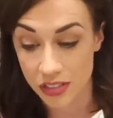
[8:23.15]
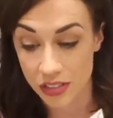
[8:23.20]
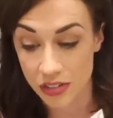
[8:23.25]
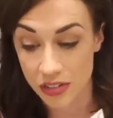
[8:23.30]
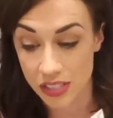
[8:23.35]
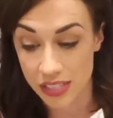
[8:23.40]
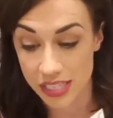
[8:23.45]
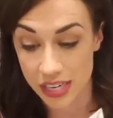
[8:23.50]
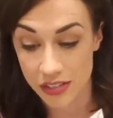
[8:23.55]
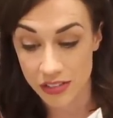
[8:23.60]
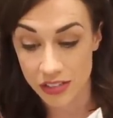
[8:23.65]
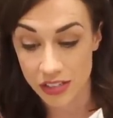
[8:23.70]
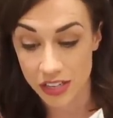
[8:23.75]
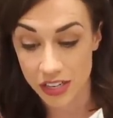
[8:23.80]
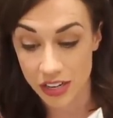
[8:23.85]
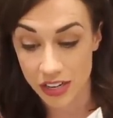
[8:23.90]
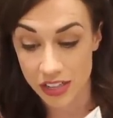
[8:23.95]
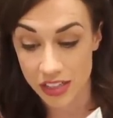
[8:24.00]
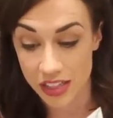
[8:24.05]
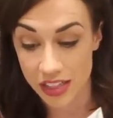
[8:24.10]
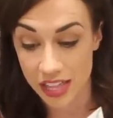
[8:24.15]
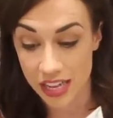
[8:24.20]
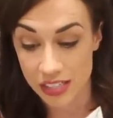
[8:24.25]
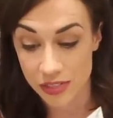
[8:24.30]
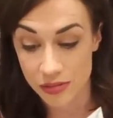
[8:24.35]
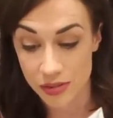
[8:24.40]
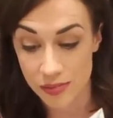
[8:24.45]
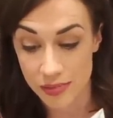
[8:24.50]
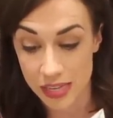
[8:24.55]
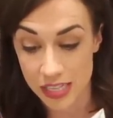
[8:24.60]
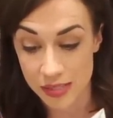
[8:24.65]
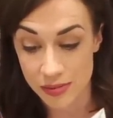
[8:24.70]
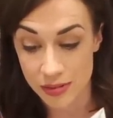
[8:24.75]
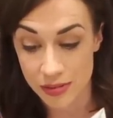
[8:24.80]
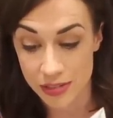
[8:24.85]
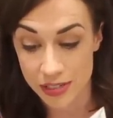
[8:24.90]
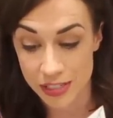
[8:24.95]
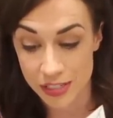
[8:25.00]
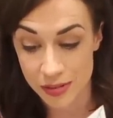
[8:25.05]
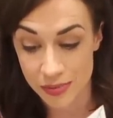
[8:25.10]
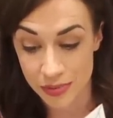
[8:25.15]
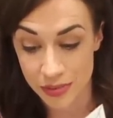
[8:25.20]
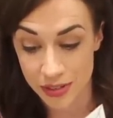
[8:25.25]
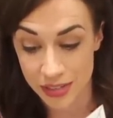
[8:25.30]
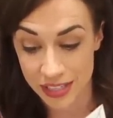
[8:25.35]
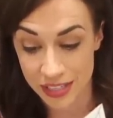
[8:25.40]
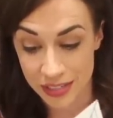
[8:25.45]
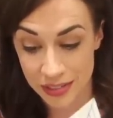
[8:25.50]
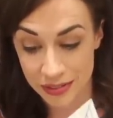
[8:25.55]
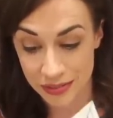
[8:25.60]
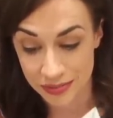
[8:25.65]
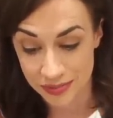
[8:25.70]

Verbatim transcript: You are down to earth and that's what makes me want to support you.